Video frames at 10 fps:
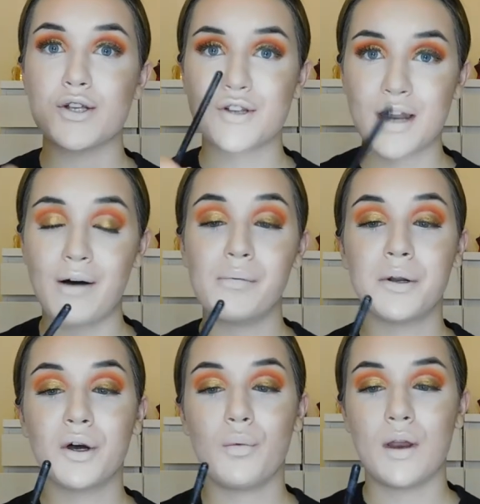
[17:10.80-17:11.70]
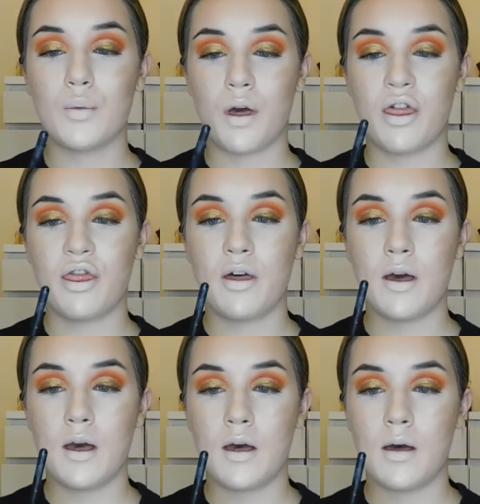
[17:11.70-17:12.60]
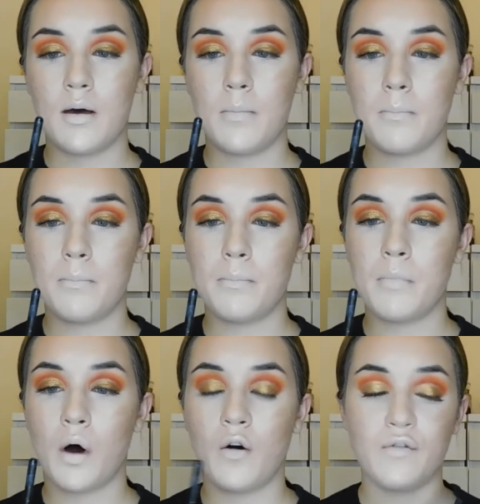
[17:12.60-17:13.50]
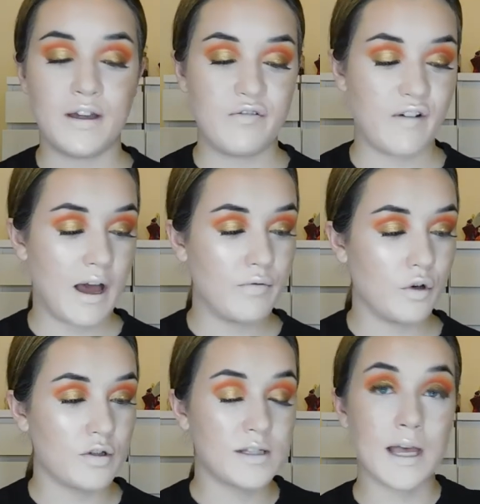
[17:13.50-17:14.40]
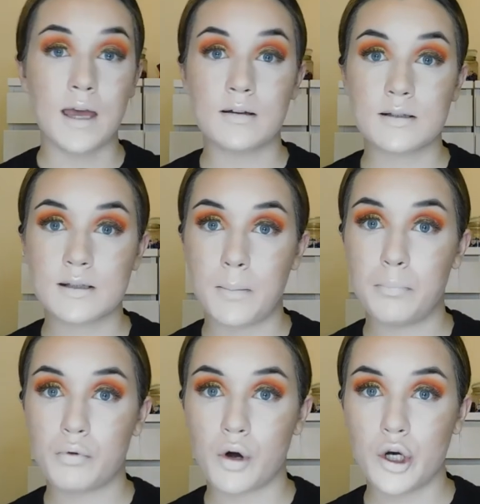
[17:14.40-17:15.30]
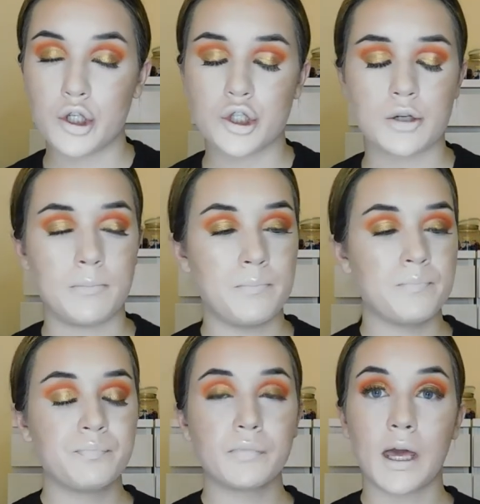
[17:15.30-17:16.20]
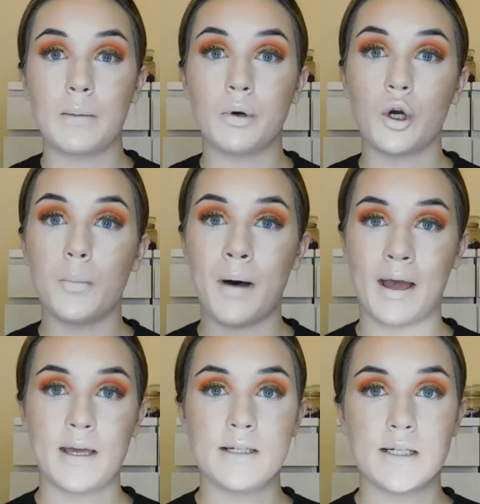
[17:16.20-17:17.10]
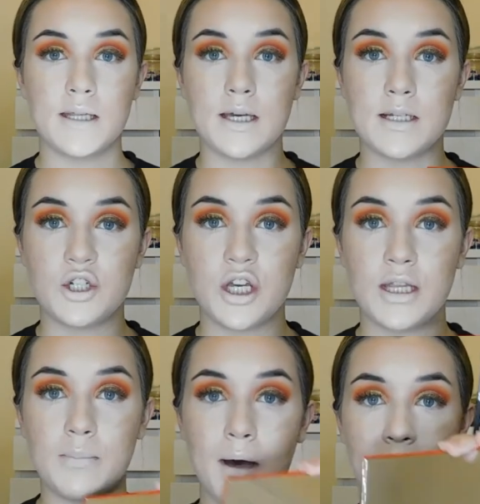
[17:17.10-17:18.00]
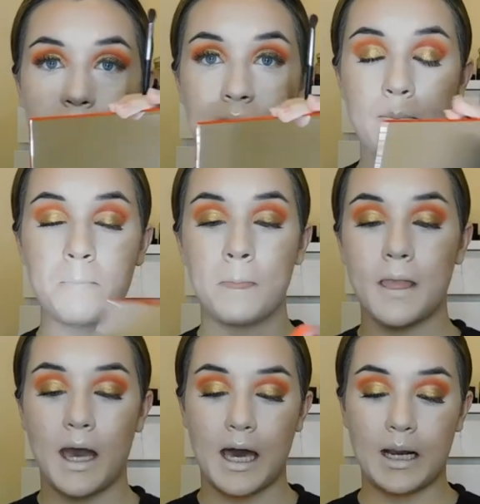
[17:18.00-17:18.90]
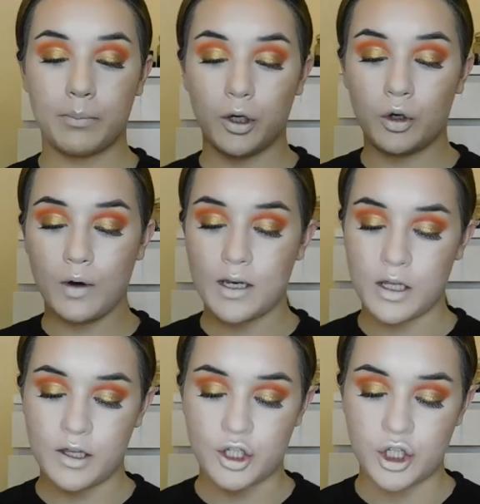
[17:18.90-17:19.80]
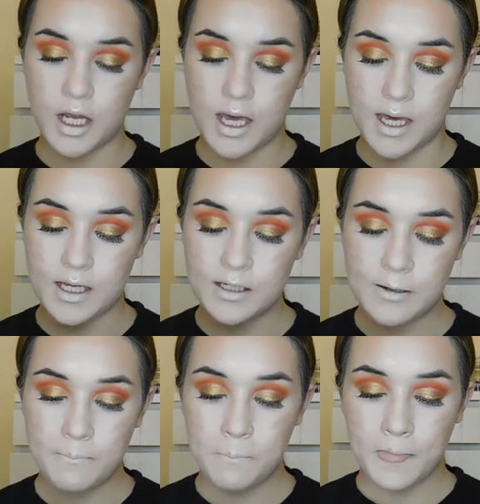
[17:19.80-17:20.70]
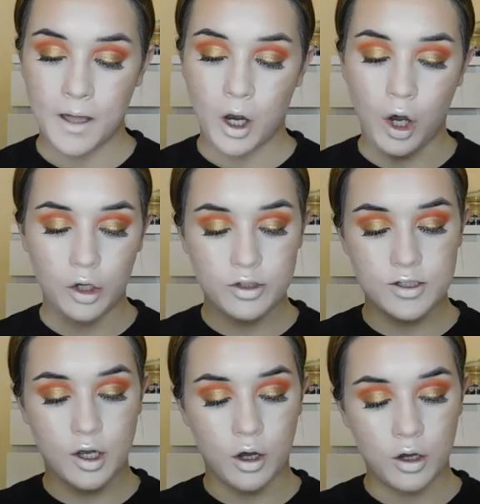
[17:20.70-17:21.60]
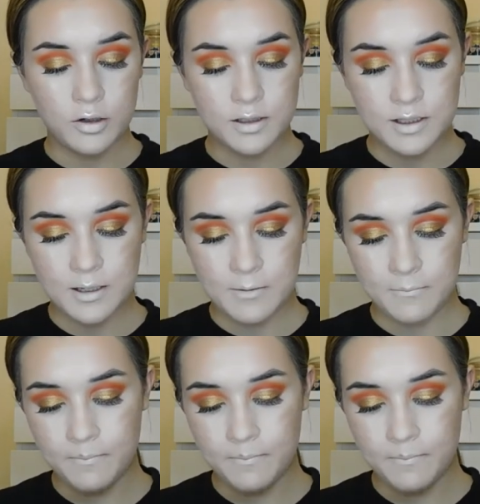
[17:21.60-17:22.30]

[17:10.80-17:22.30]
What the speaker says: so now I'm going to go in with the Morphe 506 brush, and I'm going to go back into the Chili palette. And I'm going to go into the shade Hot Sauce.